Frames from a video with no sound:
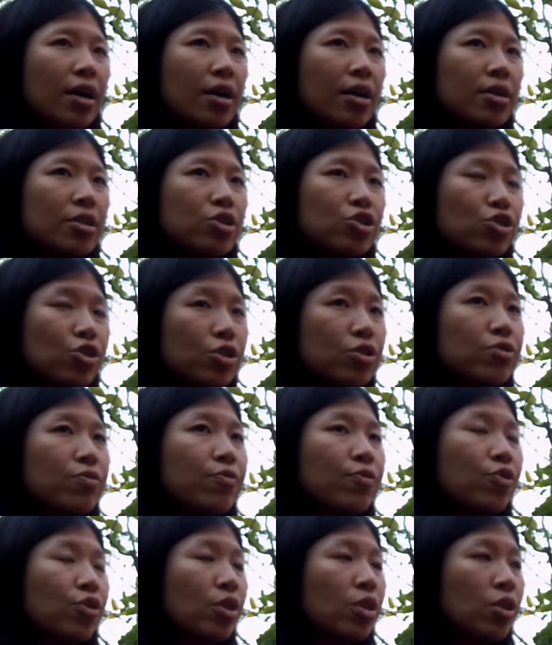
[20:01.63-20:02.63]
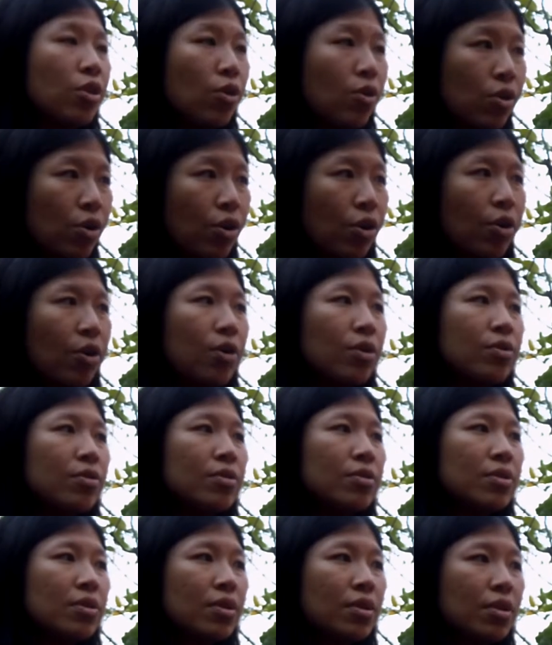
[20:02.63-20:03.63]
search for
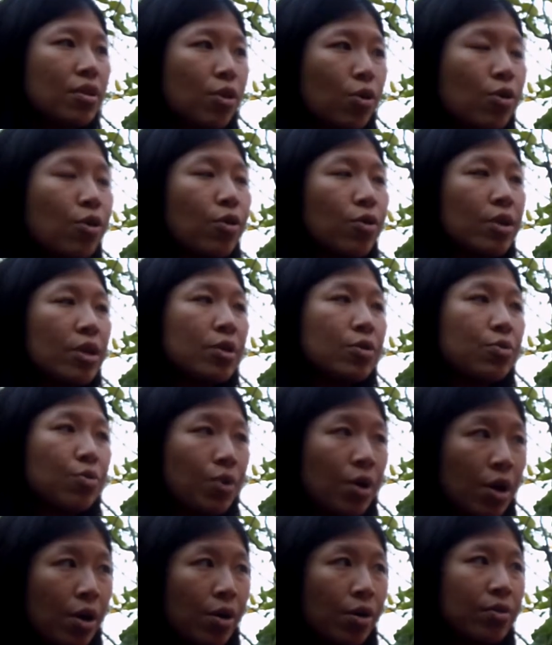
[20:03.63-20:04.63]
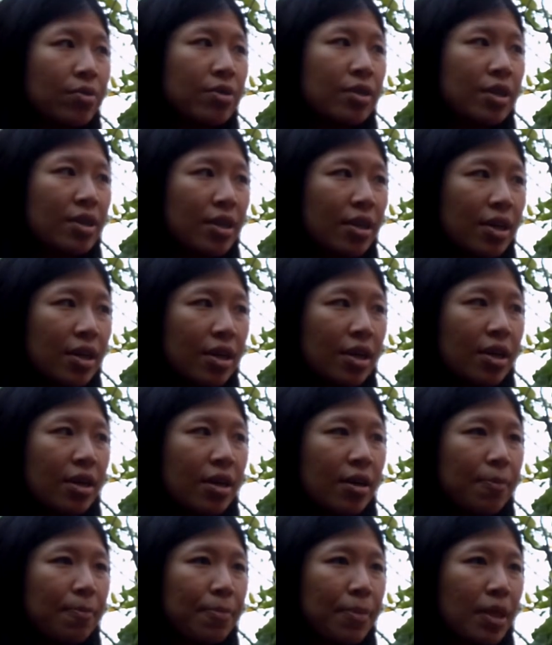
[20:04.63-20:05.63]
locally grown
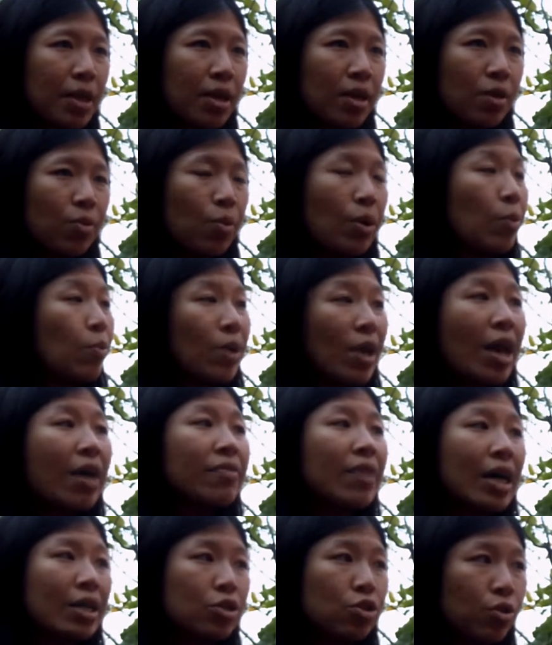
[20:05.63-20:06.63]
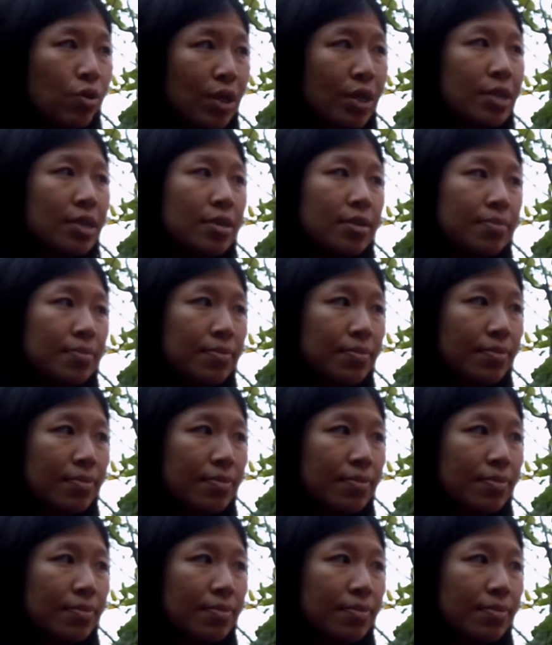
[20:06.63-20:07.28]
when we have that choice.